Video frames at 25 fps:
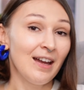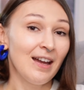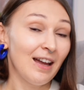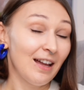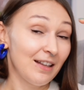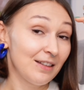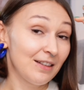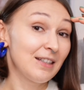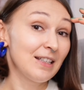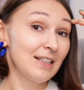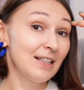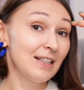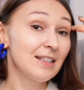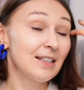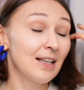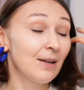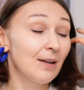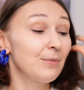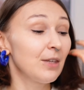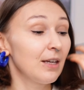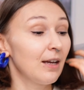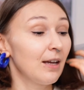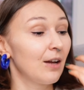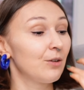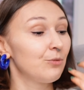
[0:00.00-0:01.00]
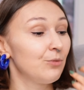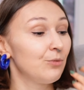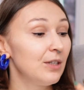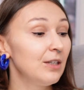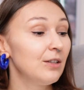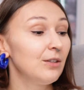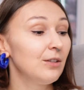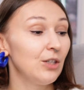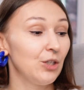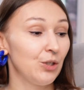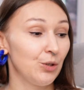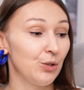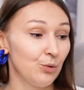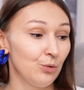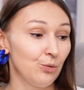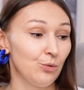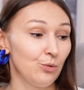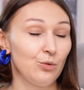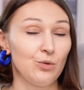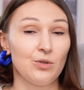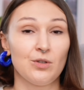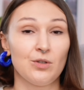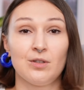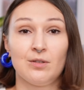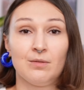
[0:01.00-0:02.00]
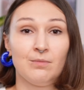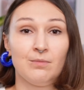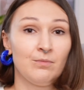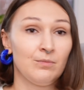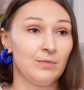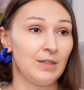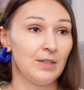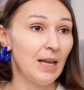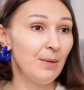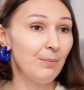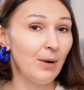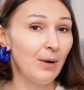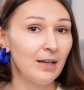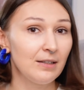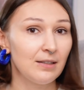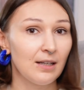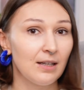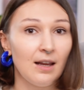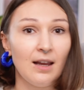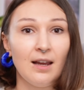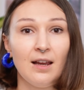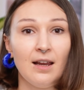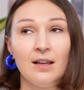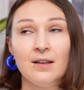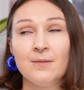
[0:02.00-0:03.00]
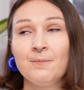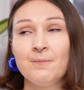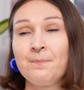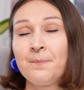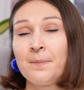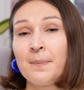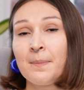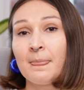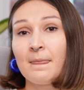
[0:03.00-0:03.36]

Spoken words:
And this is something I really use day by day.